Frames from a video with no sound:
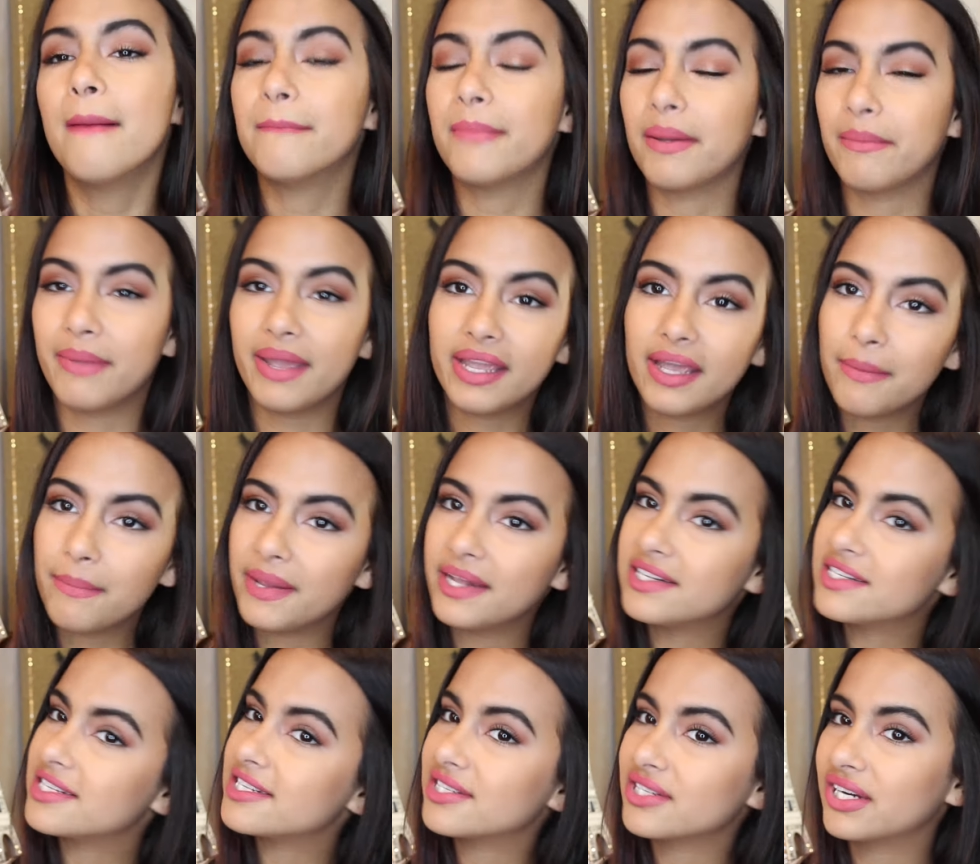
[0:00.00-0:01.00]
my makeup
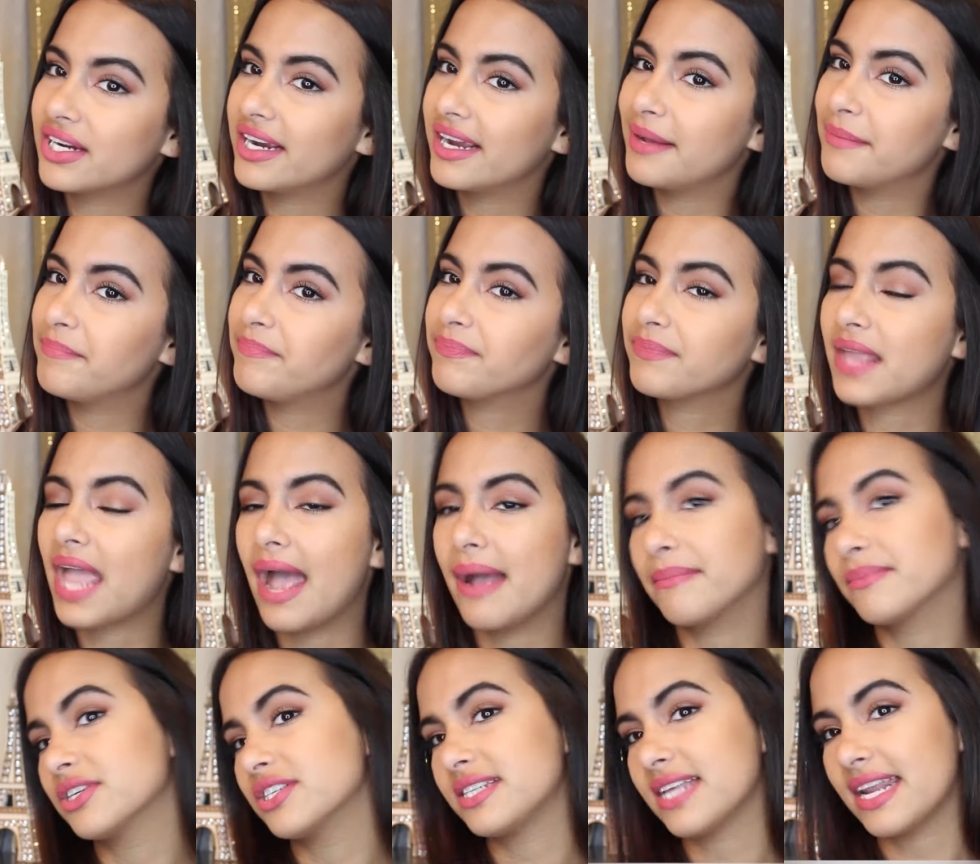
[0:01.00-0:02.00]
Instagram
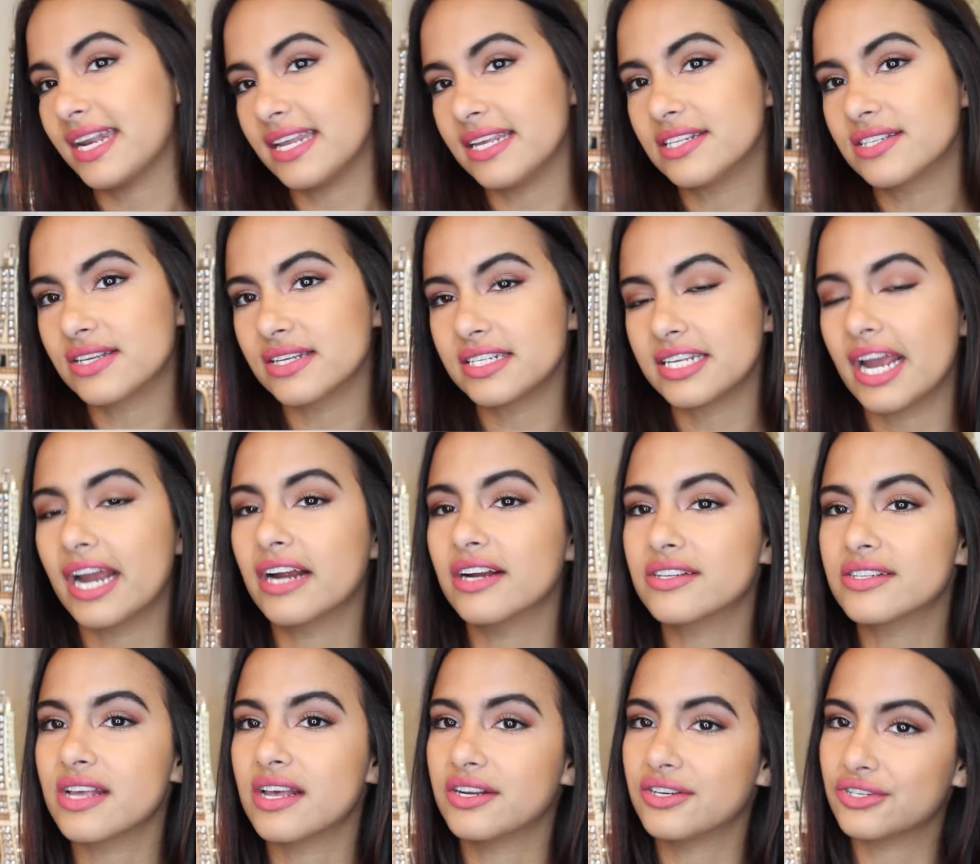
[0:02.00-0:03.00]
at
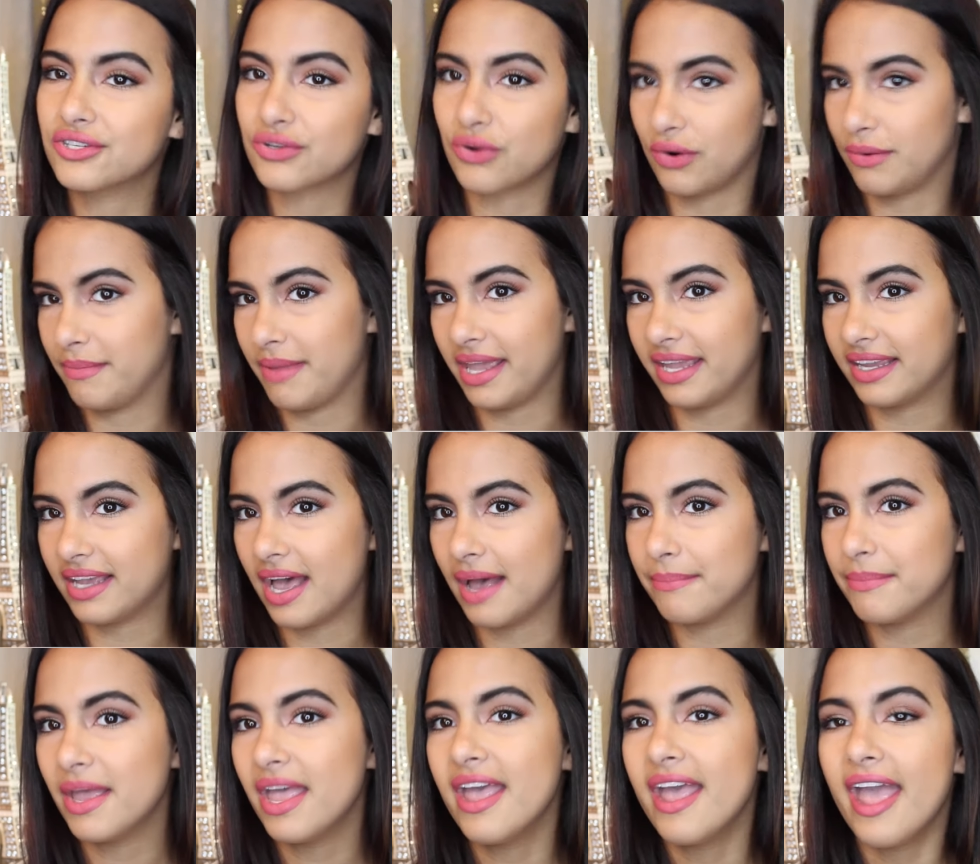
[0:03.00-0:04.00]

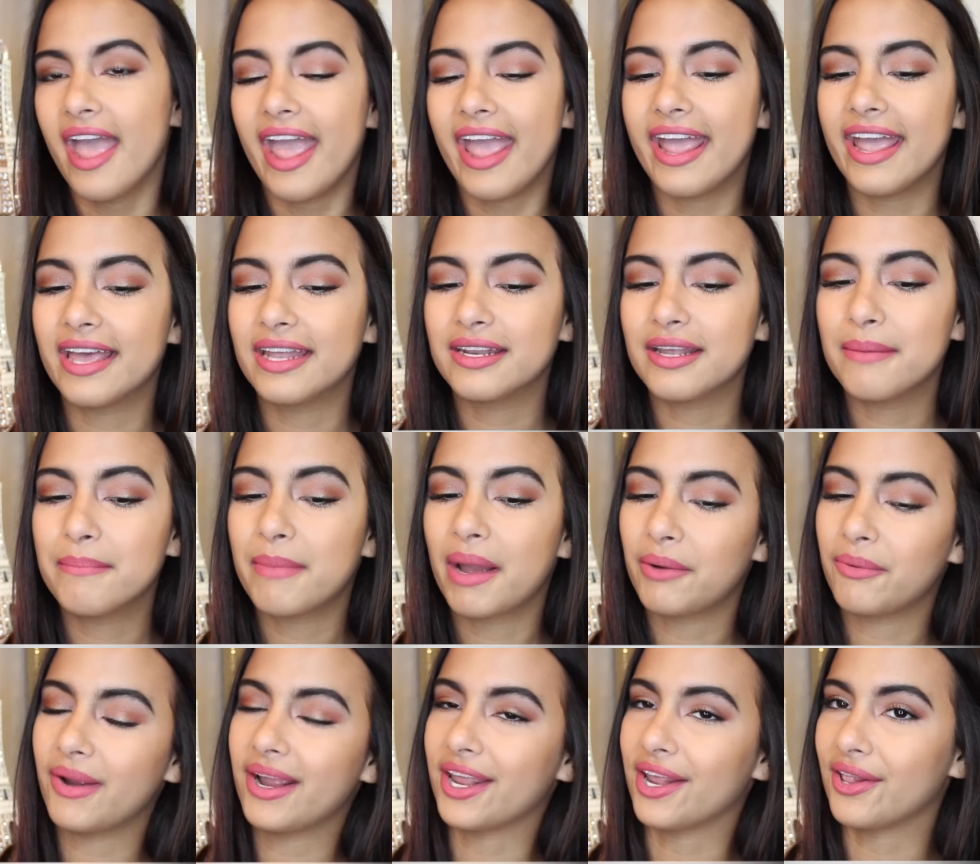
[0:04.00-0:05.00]
mercedesgutierrez_makeup and
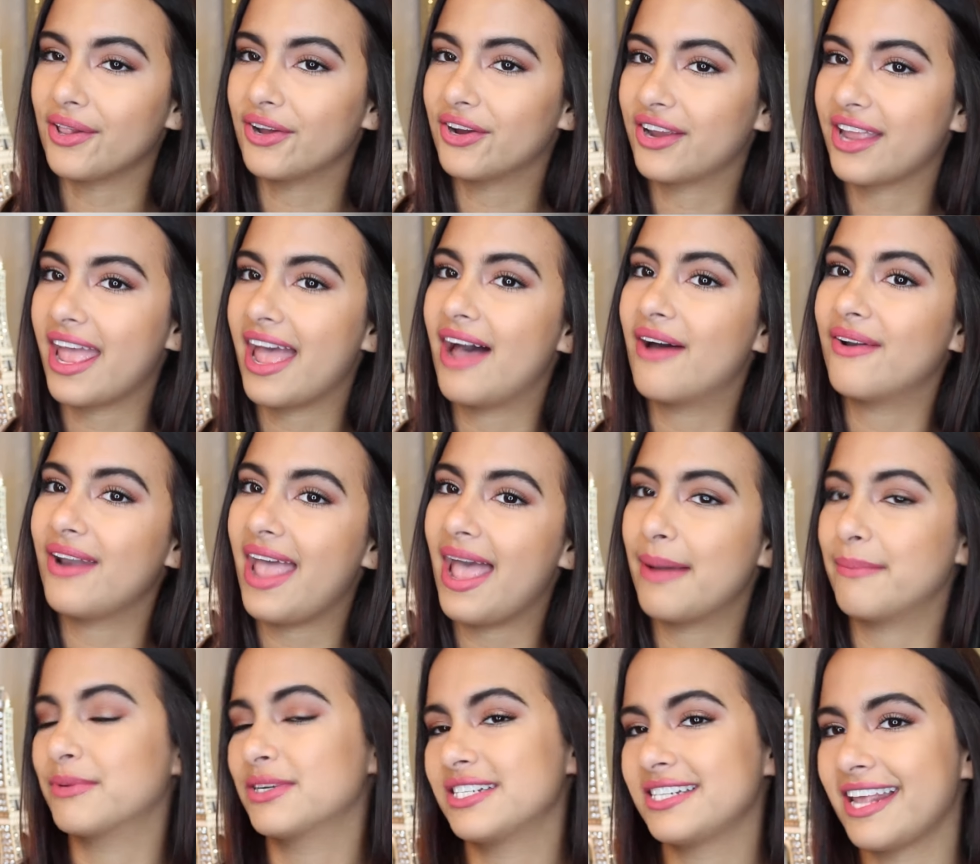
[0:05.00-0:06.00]
my regular account
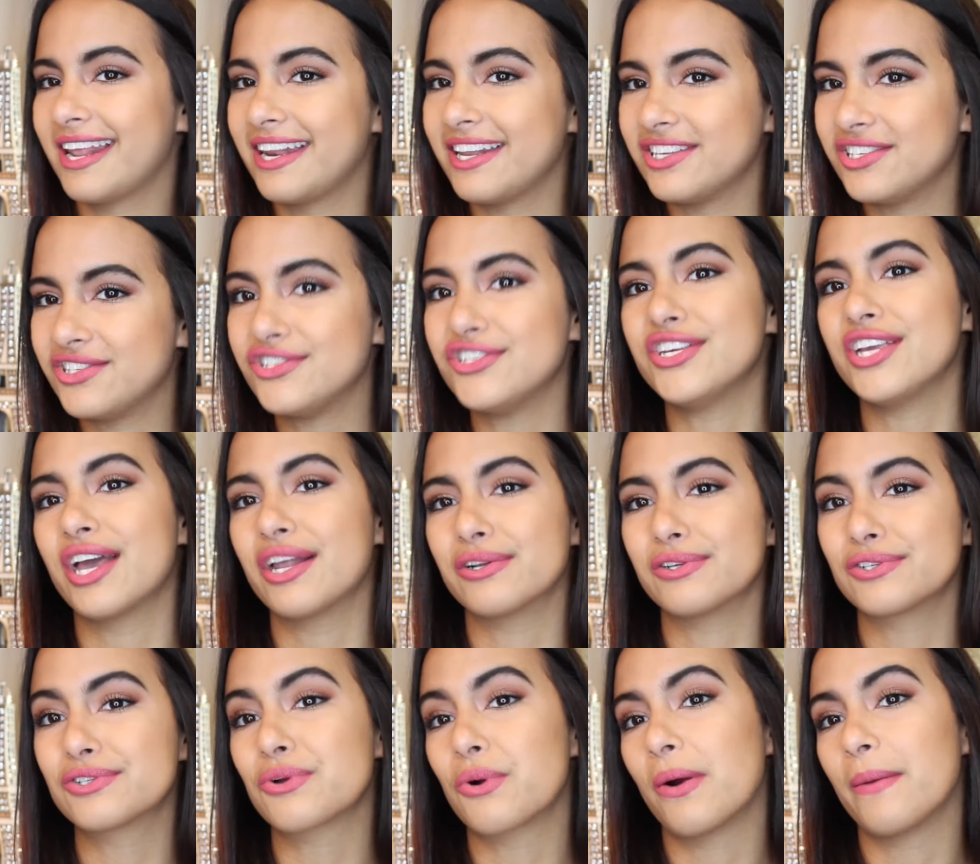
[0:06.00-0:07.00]
at
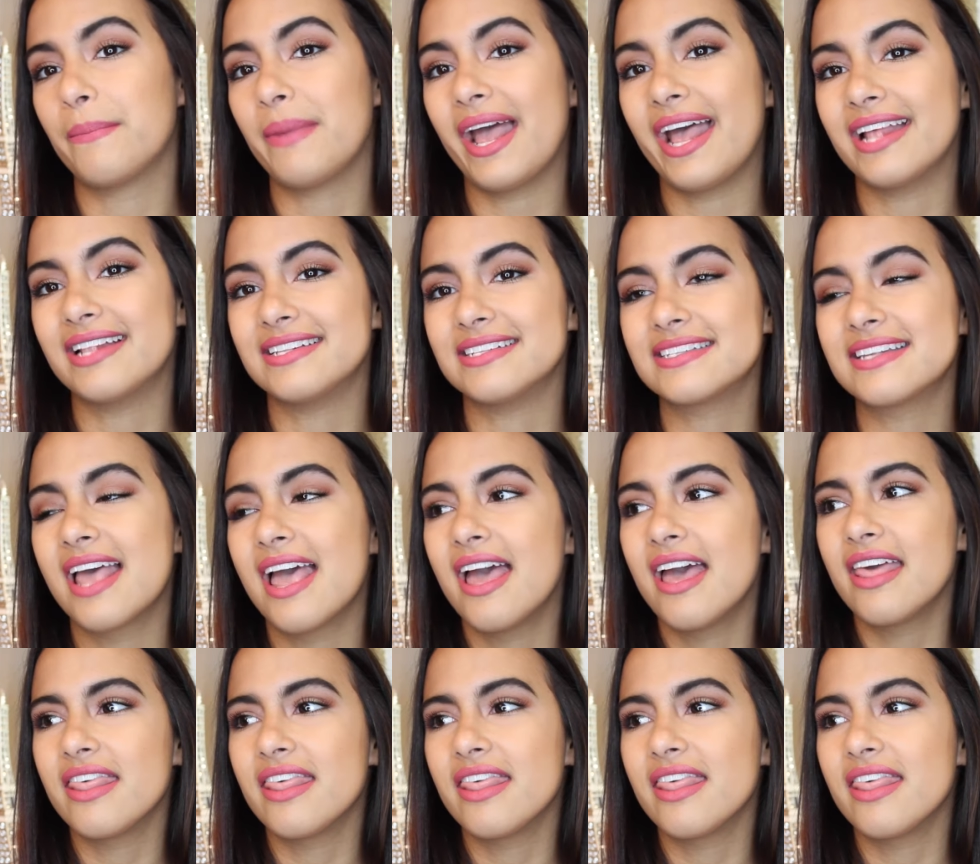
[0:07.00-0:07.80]
mercedesg_benz.